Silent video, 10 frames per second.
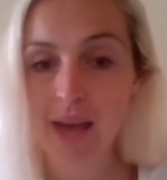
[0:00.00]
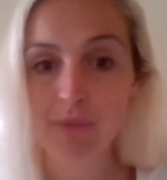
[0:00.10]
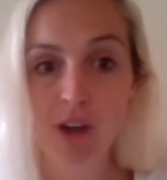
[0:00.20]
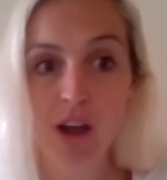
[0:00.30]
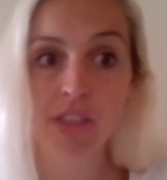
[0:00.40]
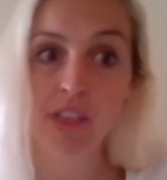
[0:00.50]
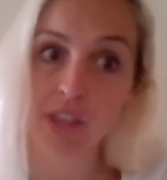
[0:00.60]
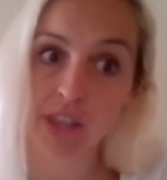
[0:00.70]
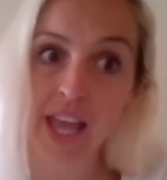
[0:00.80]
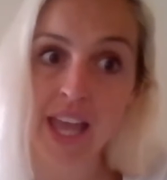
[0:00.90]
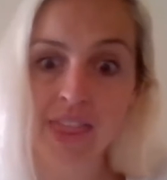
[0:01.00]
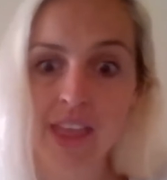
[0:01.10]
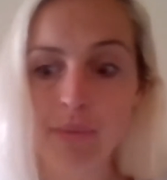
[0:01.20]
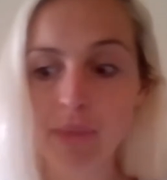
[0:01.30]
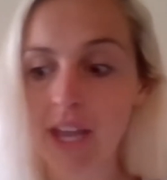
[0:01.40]
rather than letting
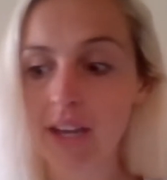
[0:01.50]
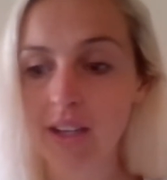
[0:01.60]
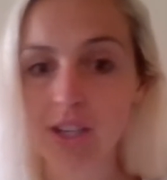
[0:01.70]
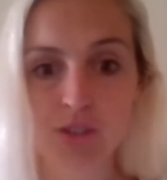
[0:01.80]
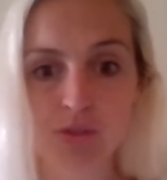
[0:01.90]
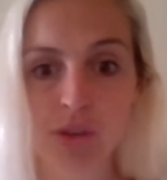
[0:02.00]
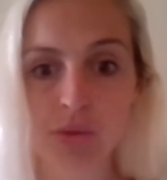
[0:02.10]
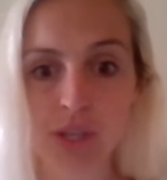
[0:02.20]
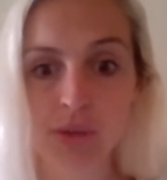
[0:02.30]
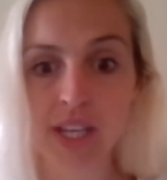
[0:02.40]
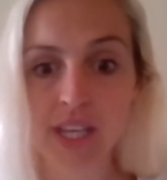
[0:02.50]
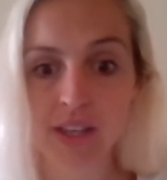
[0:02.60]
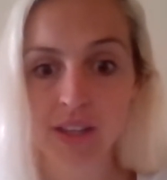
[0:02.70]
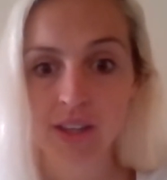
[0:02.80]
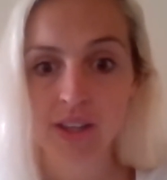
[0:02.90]
them then control you. Like
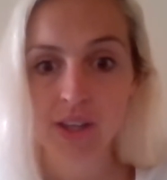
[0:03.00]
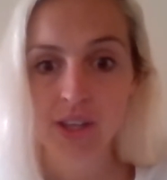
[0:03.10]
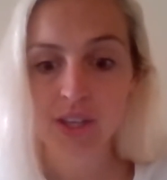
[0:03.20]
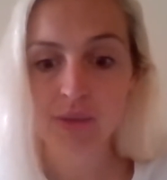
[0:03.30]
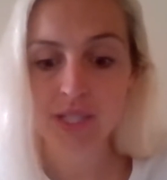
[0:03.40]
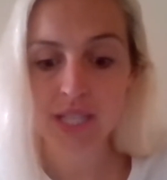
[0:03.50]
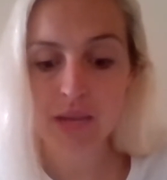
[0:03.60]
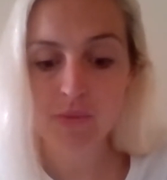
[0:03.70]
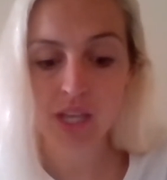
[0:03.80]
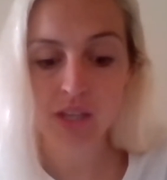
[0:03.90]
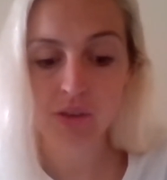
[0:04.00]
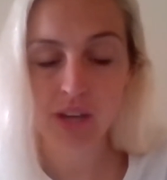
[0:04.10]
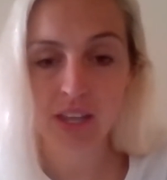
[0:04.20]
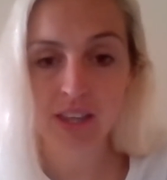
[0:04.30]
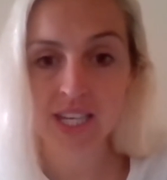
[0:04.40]
you were saying with that young
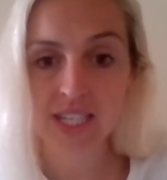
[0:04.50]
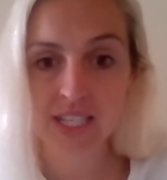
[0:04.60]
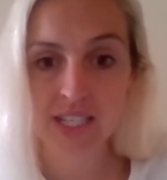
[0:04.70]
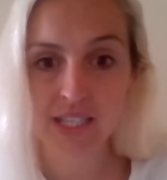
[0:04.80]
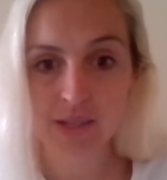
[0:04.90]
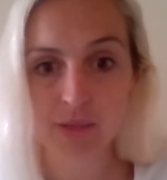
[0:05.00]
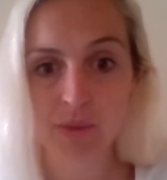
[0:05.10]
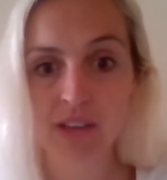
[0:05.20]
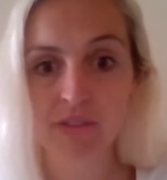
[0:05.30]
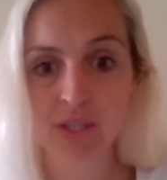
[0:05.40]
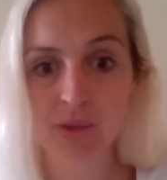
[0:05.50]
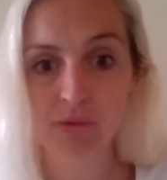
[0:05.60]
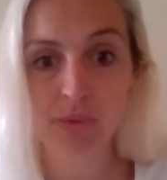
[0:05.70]
athlete, he seems to be able to have